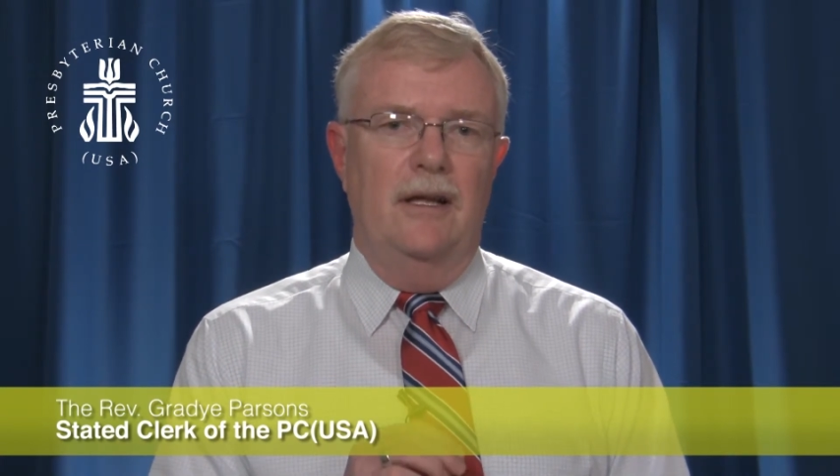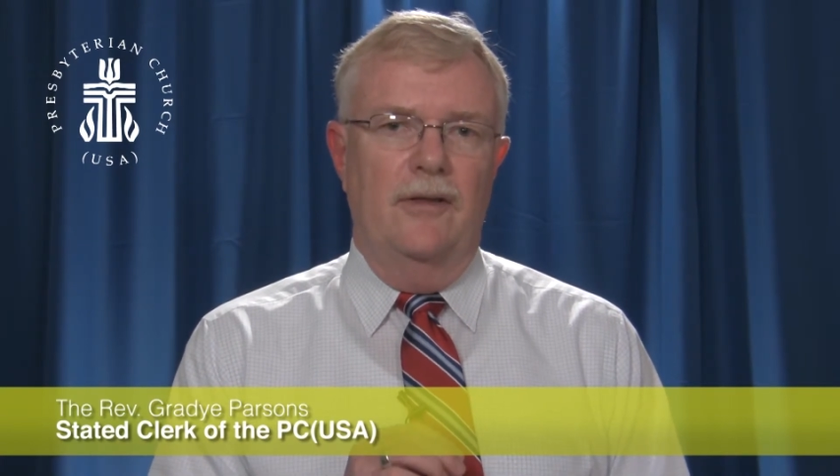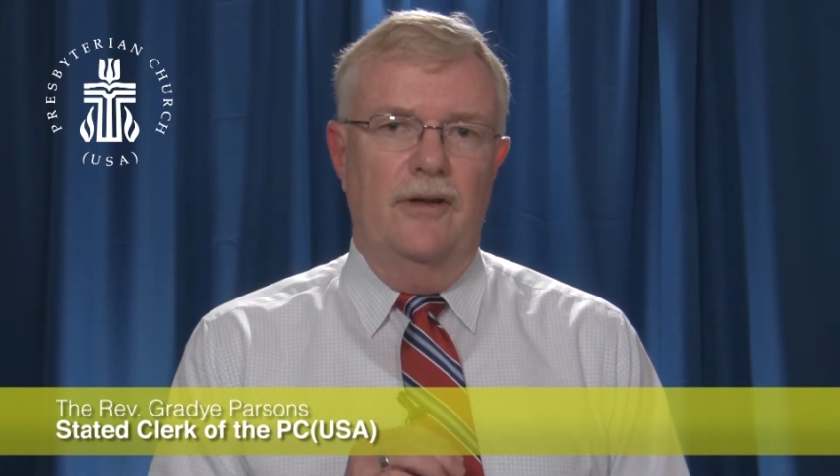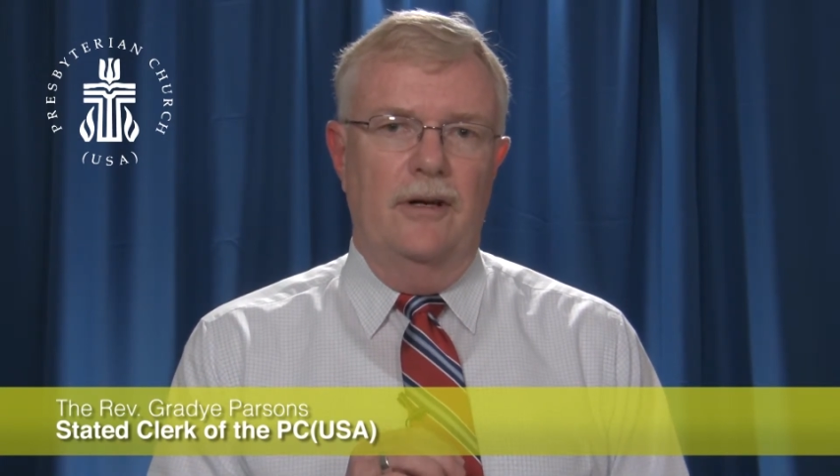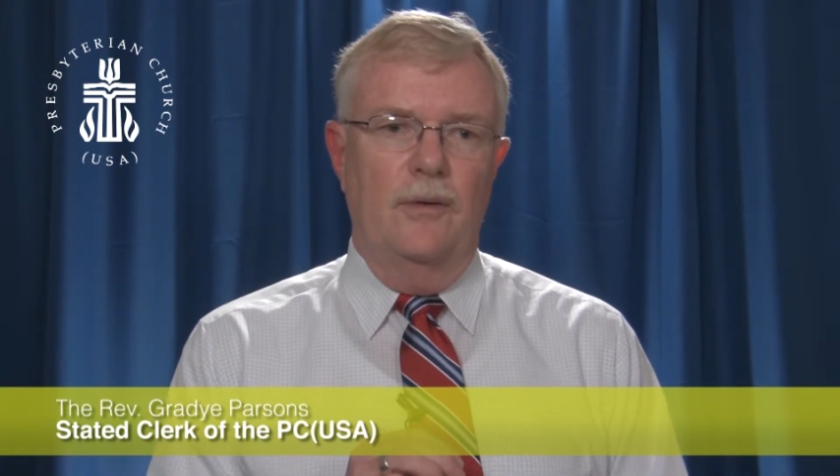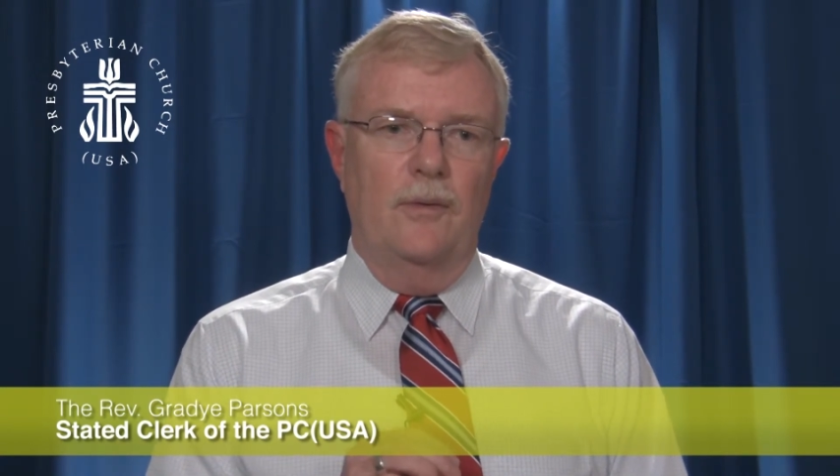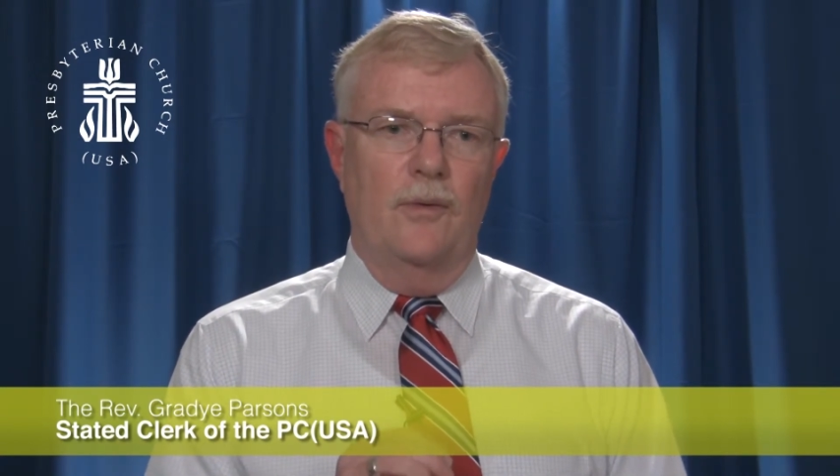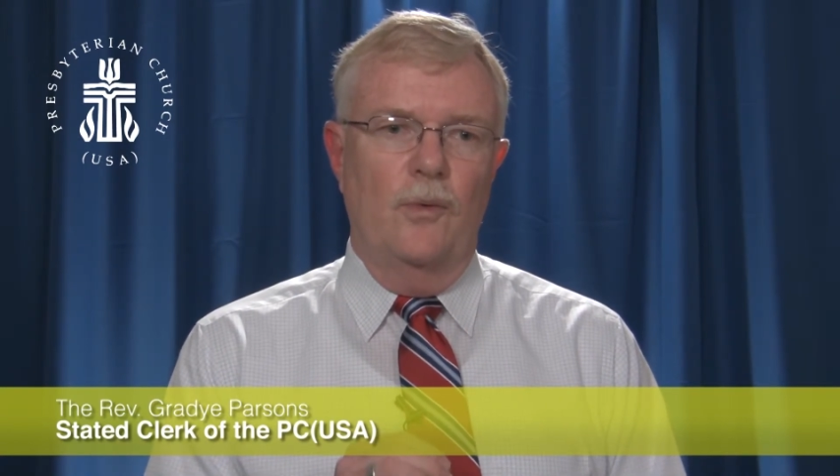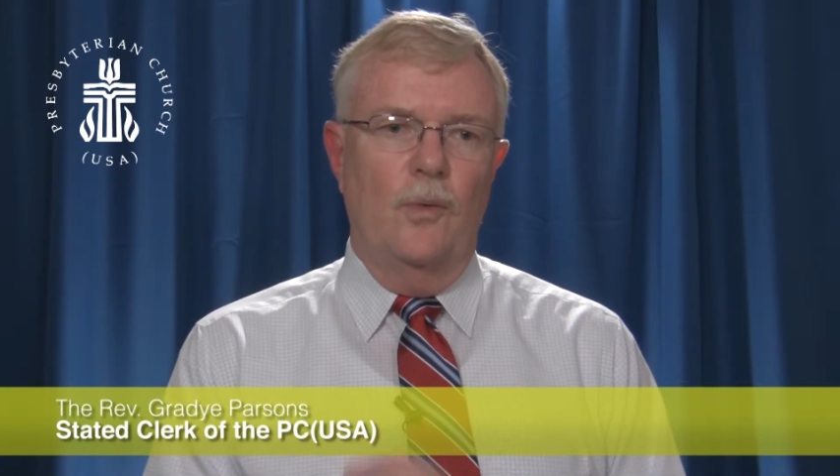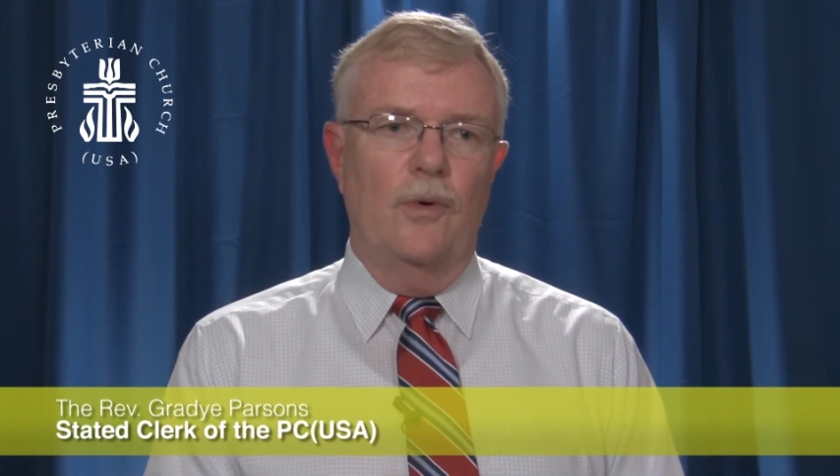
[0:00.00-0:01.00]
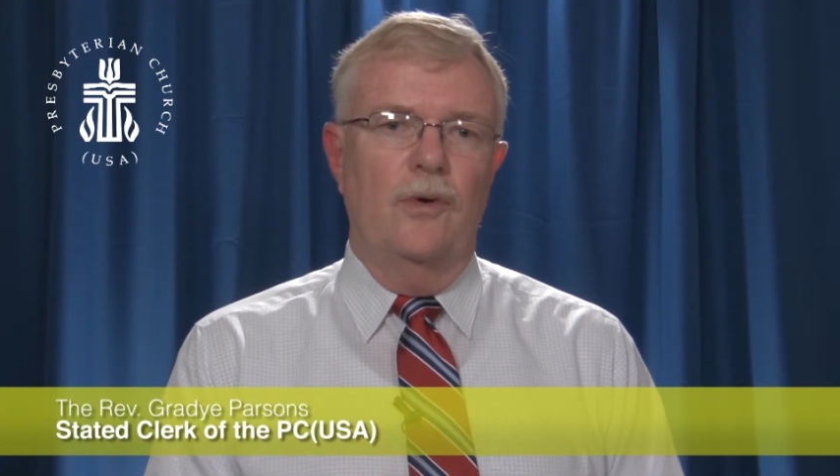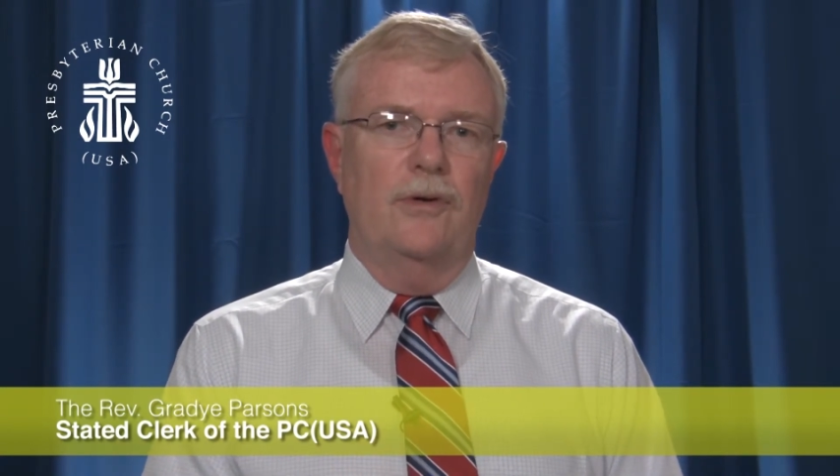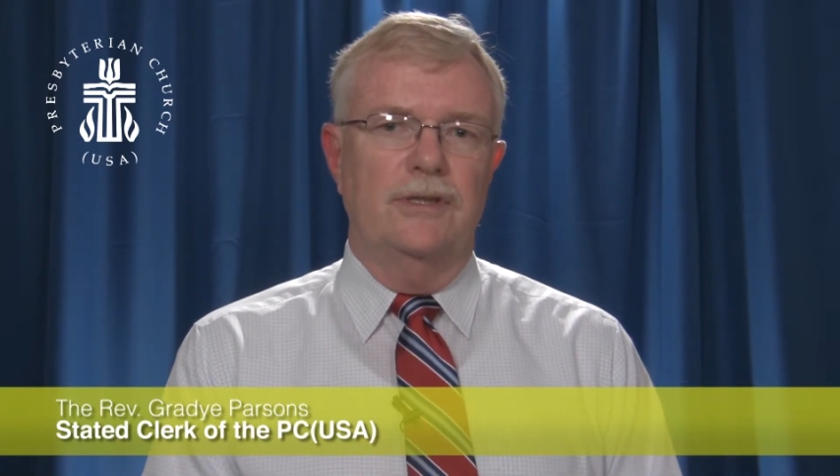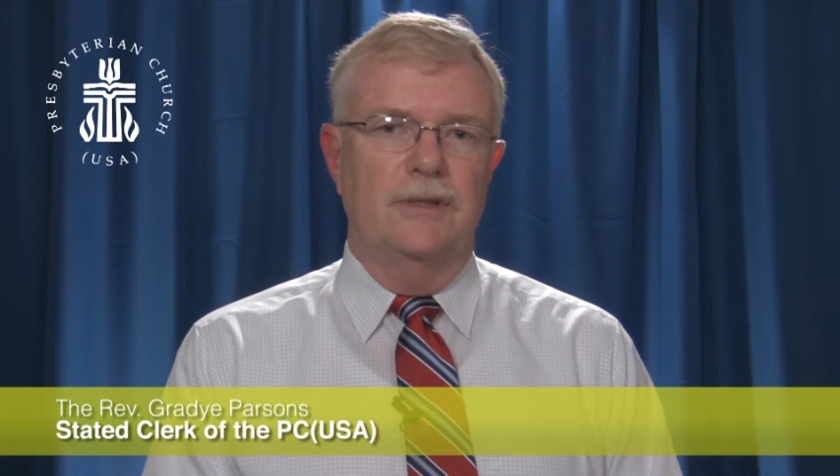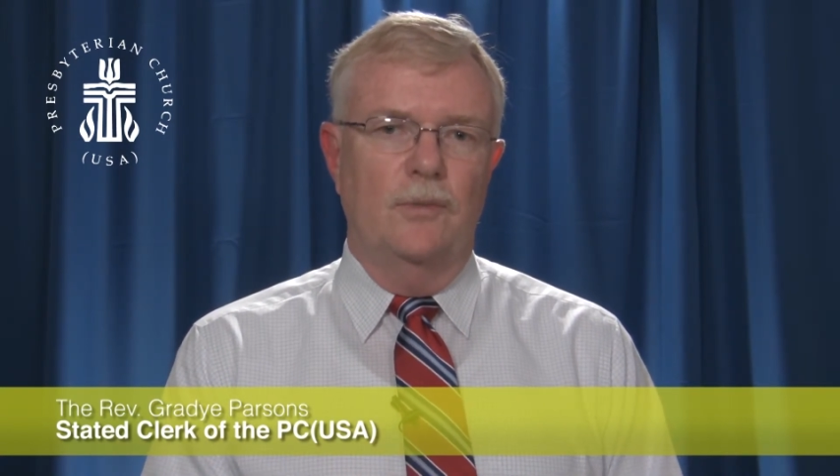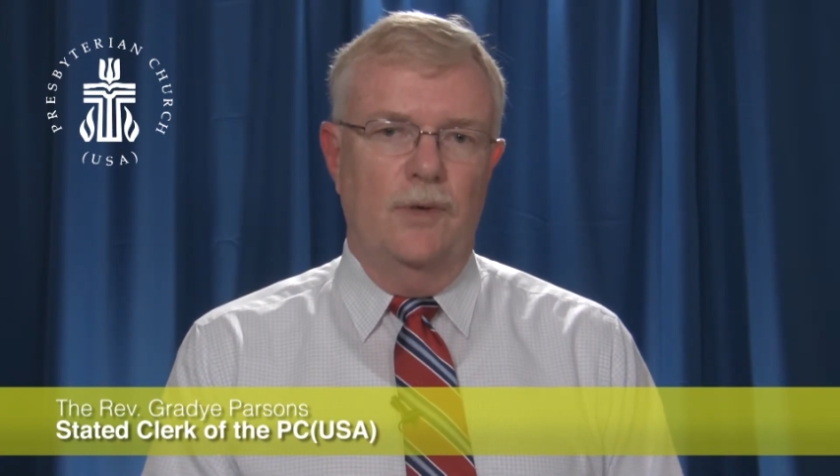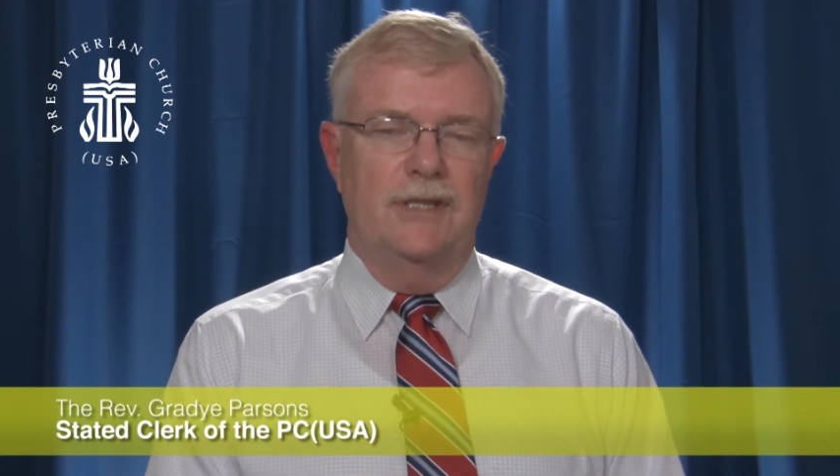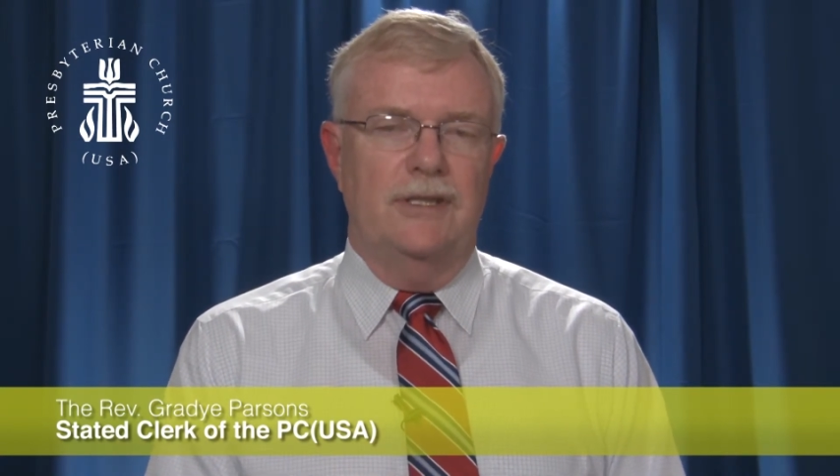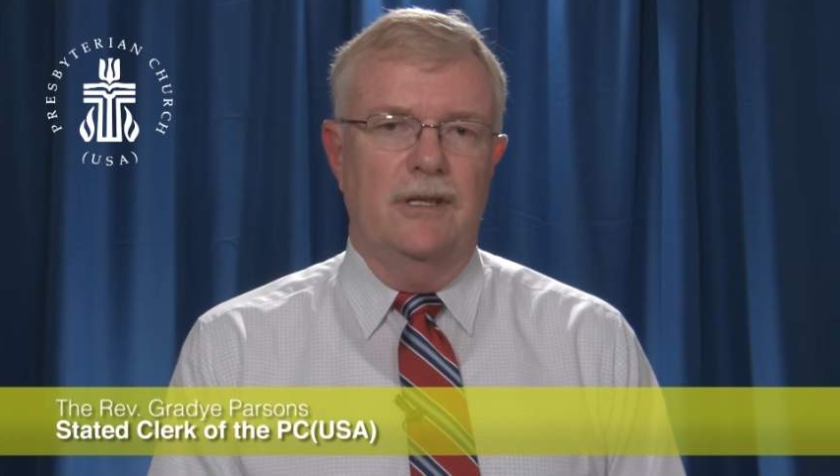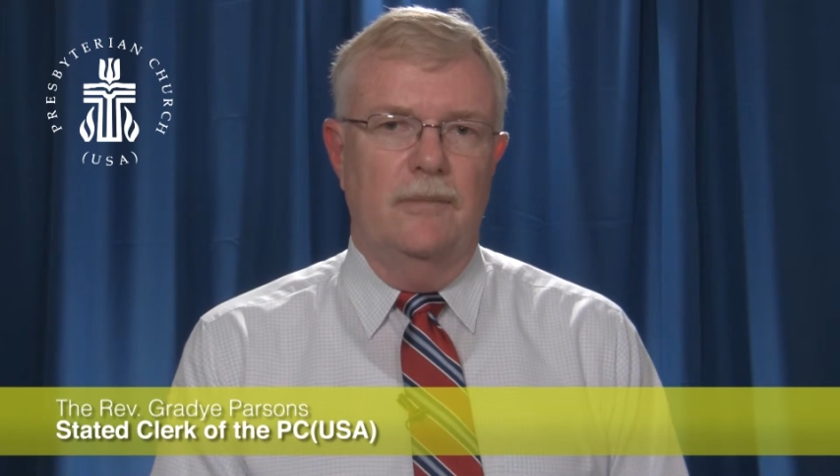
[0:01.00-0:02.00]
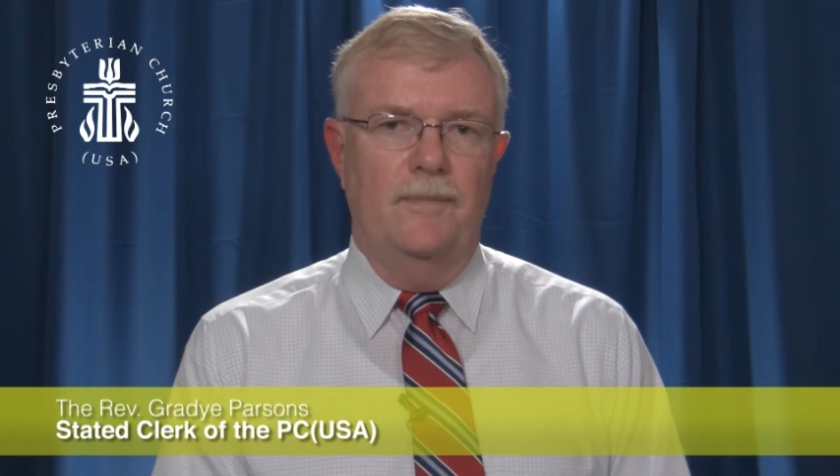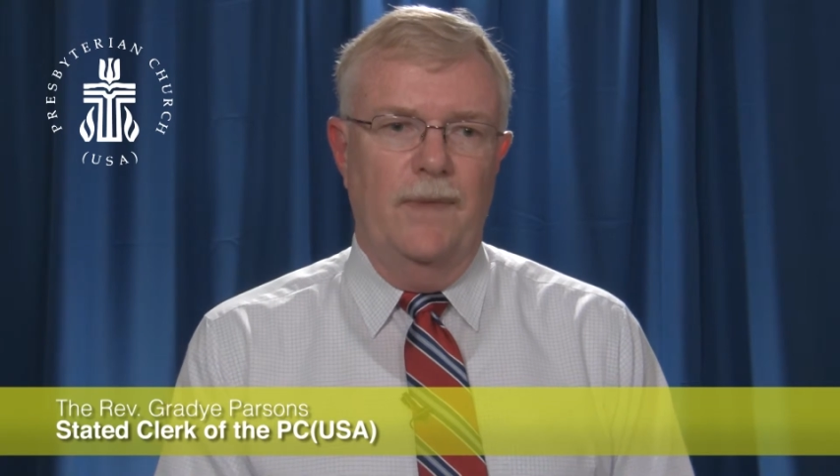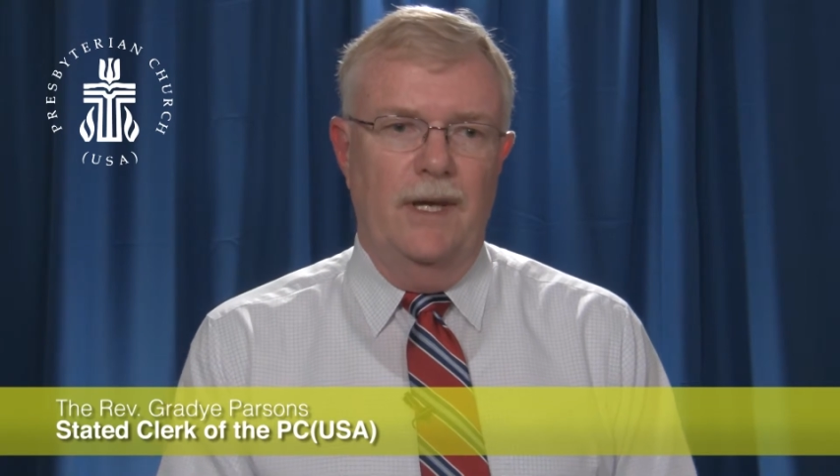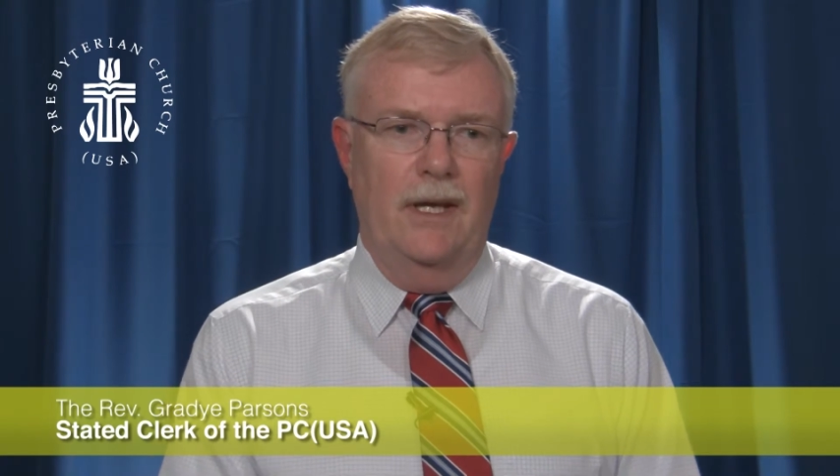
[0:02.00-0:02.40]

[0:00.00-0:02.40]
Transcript: the words and wisdom